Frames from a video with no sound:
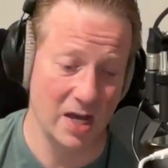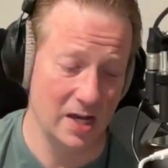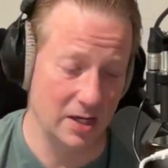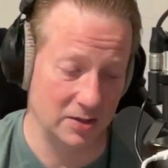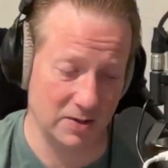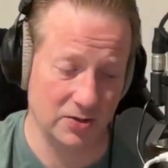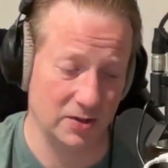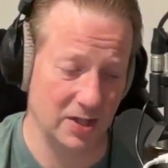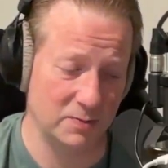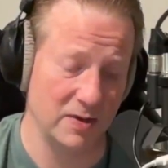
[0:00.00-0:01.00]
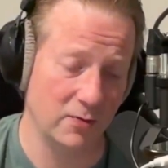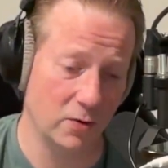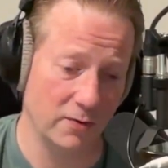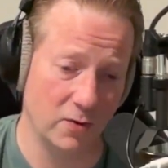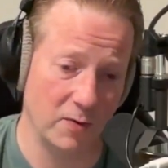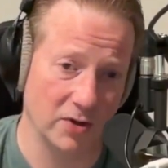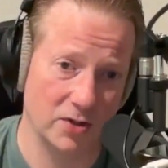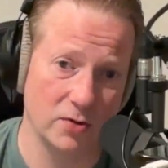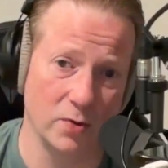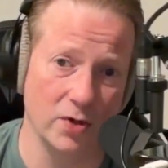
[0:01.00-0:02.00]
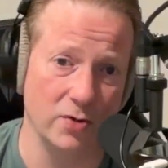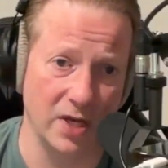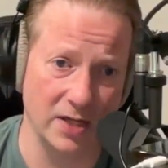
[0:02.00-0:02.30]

especially on the SP404 Mark II, where you can't